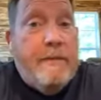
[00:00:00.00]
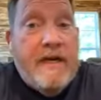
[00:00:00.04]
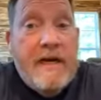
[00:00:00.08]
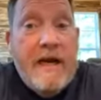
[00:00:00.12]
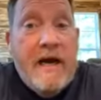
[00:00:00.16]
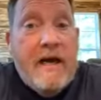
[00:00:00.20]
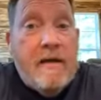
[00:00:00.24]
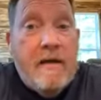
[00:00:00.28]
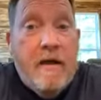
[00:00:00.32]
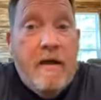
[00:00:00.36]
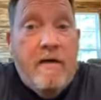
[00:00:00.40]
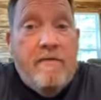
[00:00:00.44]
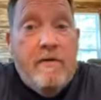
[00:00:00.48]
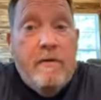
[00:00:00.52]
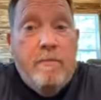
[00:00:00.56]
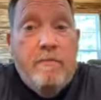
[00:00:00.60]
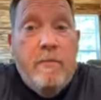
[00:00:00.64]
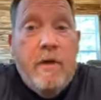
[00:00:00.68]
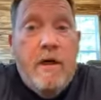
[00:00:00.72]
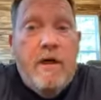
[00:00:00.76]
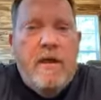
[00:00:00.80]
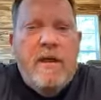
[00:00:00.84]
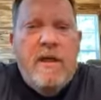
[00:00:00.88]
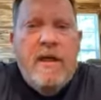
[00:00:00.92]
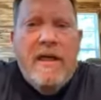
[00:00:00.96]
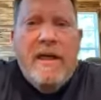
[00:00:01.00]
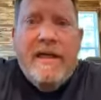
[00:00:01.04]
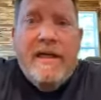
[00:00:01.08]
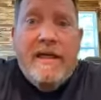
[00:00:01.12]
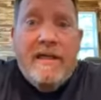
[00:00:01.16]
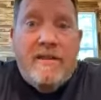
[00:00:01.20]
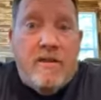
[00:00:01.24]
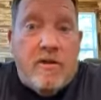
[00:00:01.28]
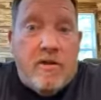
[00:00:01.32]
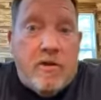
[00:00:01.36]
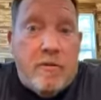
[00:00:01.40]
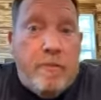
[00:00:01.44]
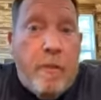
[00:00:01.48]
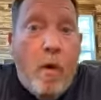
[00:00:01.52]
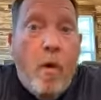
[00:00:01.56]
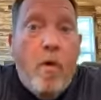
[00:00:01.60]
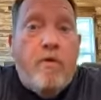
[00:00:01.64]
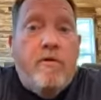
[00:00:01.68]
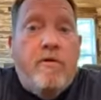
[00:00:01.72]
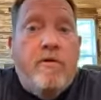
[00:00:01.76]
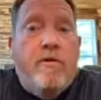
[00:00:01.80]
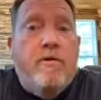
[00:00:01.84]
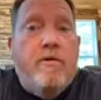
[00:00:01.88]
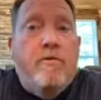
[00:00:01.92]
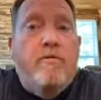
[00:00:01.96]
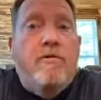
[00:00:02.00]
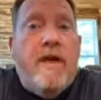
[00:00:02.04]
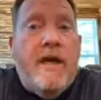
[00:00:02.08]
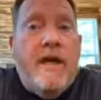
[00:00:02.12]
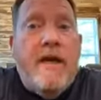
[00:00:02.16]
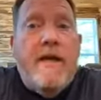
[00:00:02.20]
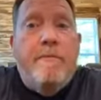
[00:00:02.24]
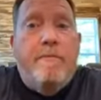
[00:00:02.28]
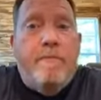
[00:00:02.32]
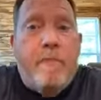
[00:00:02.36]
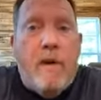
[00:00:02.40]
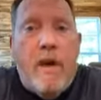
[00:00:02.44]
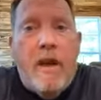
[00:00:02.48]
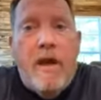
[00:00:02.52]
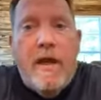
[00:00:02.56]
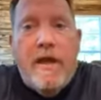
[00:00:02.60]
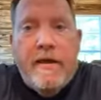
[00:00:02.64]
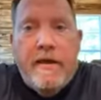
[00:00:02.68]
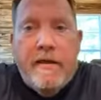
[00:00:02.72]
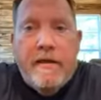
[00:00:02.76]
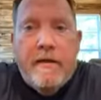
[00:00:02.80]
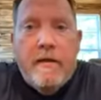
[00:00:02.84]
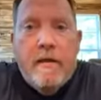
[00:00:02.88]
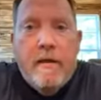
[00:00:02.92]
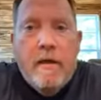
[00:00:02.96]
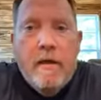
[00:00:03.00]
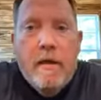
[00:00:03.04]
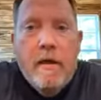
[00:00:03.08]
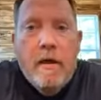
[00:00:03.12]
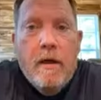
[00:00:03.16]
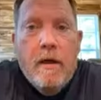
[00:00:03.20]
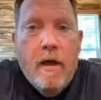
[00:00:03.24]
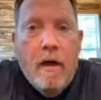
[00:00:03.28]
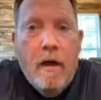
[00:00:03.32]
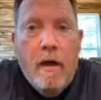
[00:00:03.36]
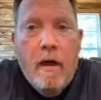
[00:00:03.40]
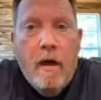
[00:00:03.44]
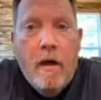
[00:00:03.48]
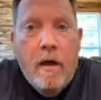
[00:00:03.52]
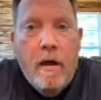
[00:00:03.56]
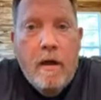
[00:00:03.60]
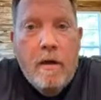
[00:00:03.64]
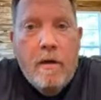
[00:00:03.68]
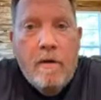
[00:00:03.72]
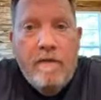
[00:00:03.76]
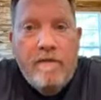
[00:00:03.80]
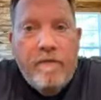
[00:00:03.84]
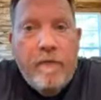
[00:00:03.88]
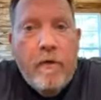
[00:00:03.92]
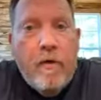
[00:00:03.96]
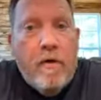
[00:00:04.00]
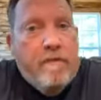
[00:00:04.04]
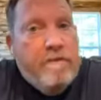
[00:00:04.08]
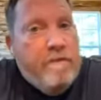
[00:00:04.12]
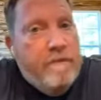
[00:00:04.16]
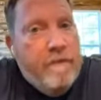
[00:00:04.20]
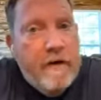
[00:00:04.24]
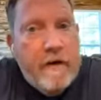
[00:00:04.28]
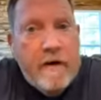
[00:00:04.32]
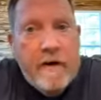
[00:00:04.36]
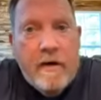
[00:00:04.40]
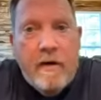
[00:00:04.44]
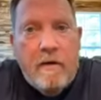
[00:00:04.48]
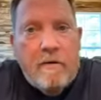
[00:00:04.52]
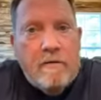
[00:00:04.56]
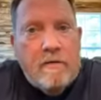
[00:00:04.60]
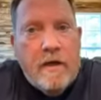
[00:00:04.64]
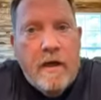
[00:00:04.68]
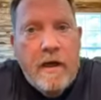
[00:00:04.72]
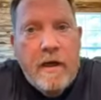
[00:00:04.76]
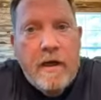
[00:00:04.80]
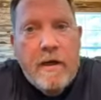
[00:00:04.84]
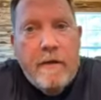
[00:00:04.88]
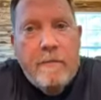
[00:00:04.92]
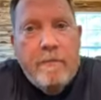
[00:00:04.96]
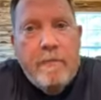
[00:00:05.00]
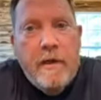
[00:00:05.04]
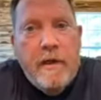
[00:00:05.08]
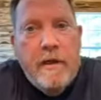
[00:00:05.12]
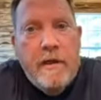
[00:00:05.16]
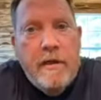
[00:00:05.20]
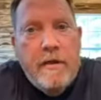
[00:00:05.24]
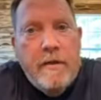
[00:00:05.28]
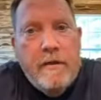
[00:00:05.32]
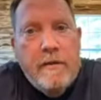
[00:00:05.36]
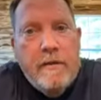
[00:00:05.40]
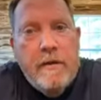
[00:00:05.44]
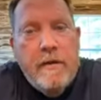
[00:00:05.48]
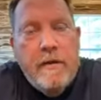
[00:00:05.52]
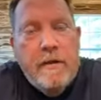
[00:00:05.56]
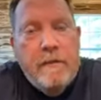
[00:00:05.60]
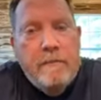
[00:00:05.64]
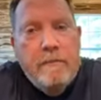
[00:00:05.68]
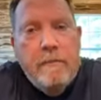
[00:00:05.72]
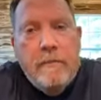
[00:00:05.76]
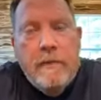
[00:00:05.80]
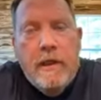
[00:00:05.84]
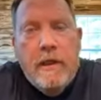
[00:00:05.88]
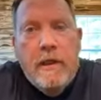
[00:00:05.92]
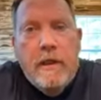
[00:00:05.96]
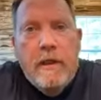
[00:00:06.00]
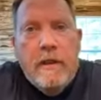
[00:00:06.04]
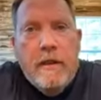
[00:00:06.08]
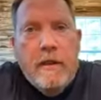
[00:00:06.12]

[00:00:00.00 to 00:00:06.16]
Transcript: I mean, I love it, but it's a sport that you can play uh, for a very long time, and um,